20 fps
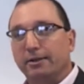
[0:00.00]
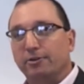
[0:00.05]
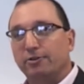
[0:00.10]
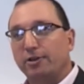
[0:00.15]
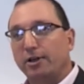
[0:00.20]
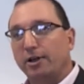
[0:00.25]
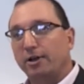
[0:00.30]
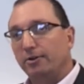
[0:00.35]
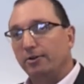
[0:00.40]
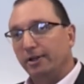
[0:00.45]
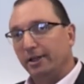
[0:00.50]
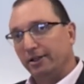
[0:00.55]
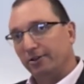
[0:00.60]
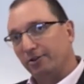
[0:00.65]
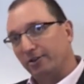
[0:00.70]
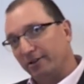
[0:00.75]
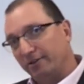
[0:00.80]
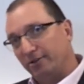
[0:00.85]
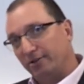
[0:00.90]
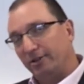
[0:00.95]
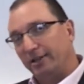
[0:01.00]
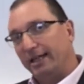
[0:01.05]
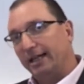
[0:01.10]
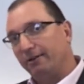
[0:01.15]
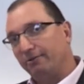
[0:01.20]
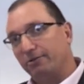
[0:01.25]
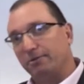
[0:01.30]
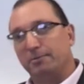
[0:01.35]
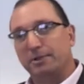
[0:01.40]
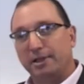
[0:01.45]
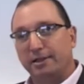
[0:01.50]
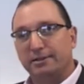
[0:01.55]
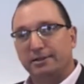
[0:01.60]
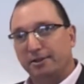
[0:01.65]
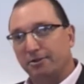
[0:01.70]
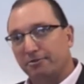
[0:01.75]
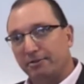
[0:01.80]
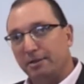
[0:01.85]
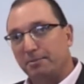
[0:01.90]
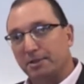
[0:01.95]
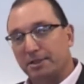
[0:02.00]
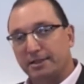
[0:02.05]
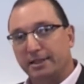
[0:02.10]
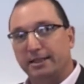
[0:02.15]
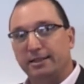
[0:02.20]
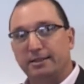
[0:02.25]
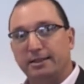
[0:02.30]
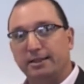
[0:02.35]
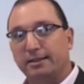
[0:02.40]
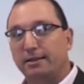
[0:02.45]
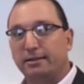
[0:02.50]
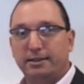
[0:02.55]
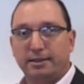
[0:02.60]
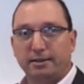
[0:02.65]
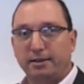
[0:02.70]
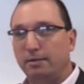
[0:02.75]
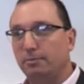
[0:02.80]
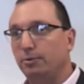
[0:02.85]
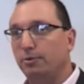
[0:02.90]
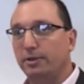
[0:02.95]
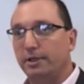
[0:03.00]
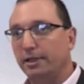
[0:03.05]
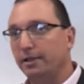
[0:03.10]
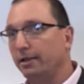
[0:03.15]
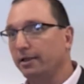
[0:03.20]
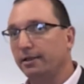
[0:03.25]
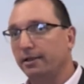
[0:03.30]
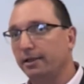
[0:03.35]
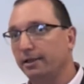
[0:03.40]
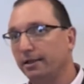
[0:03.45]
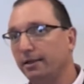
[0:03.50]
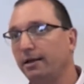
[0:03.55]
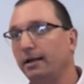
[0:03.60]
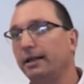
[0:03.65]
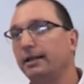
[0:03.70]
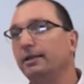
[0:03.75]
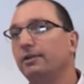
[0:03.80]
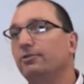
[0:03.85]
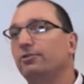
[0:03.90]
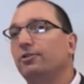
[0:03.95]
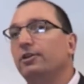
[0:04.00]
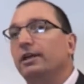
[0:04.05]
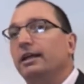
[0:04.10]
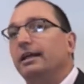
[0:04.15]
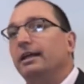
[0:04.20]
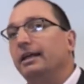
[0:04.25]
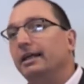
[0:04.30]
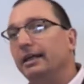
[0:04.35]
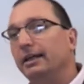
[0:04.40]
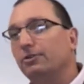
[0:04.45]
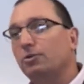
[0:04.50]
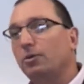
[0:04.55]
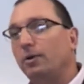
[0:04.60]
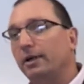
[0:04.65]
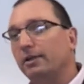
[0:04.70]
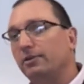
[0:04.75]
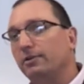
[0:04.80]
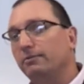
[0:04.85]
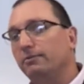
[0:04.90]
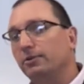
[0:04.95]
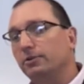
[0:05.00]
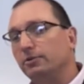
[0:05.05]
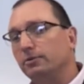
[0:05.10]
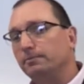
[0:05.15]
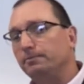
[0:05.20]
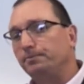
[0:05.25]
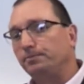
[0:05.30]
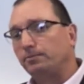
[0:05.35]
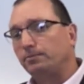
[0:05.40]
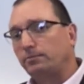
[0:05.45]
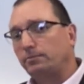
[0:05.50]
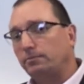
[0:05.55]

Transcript: So to get from 93% to 99.999 is quite difficult.